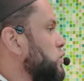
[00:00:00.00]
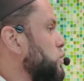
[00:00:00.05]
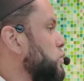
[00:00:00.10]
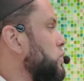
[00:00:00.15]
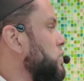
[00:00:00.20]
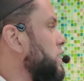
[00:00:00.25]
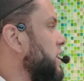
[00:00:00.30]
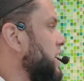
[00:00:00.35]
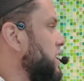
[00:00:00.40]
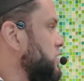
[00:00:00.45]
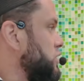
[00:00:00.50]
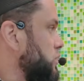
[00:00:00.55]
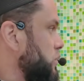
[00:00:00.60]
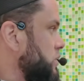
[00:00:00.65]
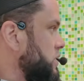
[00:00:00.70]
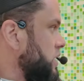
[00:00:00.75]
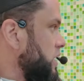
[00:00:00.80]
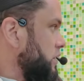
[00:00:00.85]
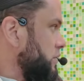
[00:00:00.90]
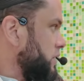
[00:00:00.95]
To dress
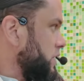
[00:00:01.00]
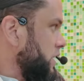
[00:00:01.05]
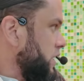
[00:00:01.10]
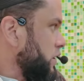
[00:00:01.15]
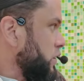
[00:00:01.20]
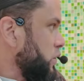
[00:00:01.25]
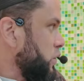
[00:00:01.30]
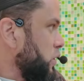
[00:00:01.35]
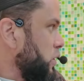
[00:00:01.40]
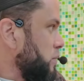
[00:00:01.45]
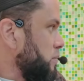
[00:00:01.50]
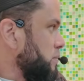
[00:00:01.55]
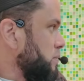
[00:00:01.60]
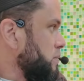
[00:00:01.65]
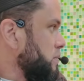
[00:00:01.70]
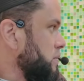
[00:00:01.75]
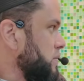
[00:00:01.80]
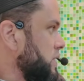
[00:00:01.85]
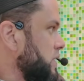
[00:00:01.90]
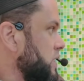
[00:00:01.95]
yourself in ihram,
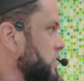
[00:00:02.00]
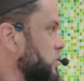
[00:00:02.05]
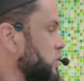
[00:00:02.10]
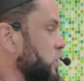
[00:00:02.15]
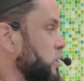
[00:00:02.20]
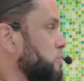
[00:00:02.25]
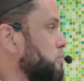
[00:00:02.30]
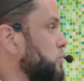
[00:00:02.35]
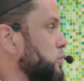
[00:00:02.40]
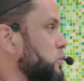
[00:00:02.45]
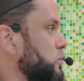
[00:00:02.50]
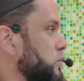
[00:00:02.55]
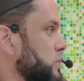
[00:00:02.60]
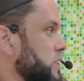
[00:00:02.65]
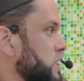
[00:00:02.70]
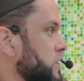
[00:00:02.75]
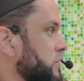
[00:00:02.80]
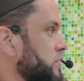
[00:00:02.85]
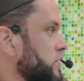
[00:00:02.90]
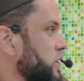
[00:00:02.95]
not put
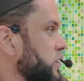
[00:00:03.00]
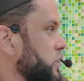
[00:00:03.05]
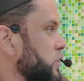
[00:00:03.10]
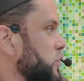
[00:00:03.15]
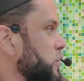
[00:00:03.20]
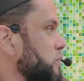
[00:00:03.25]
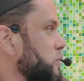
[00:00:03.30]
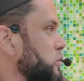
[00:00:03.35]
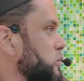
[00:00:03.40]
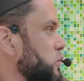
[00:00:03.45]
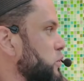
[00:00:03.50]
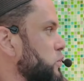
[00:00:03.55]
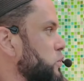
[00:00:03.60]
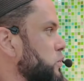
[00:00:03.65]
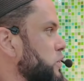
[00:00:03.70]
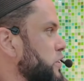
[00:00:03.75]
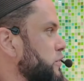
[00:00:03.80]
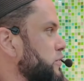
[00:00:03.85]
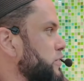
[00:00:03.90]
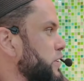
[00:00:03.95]
yourself in ihram, those are
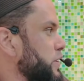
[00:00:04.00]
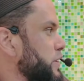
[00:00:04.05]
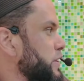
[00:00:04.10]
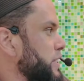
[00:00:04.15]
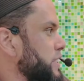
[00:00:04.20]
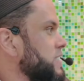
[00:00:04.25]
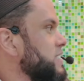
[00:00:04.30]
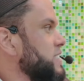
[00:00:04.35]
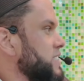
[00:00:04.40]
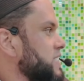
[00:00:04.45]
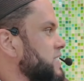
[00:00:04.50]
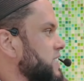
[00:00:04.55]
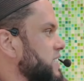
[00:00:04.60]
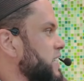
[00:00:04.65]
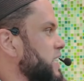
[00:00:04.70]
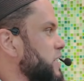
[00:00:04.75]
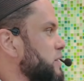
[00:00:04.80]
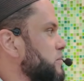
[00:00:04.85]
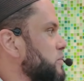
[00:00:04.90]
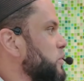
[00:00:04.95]
two different things.
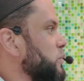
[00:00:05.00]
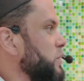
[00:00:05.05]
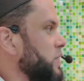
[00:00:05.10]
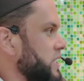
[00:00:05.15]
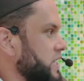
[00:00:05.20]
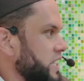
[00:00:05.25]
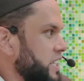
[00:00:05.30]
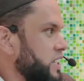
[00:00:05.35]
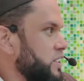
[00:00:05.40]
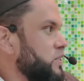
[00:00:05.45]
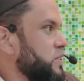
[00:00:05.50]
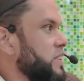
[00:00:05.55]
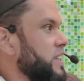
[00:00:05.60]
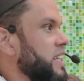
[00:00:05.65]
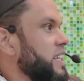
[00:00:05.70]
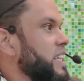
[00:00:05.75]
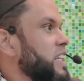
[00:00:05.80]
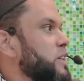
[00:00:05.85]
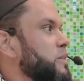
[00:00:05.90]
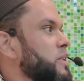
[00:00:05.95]
Now, we're going to get to
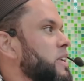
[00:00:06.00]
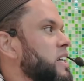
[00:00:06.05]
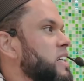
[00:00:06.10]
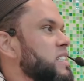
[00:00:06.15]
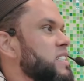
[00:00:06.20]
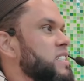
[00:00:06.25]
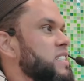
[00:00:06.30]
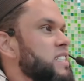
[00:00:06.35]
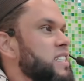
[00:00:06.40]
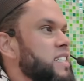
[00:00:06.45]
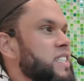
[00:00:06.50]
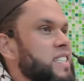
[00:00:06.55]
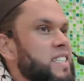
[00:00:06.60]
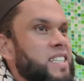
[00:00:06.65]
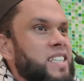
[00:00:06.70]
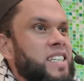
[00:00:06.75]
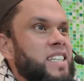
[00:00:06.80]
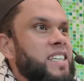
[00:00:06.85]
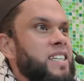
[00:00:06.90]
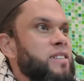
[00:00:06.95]
that. Anyone else?
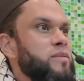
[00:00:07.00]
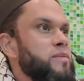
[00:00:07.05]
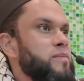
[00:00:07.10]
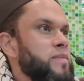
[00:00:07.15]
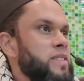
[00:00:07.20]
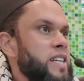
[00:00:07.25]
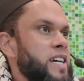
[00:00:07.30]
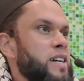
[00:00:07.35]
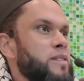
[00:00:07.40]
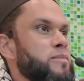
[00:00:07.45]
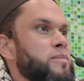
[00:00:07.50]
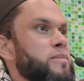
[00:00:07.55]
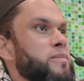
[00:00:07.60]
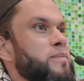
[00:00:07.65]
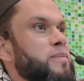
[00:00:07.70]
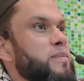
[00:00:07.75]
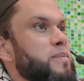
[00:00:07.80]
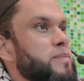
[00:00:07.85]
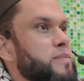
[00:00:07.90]
Naam?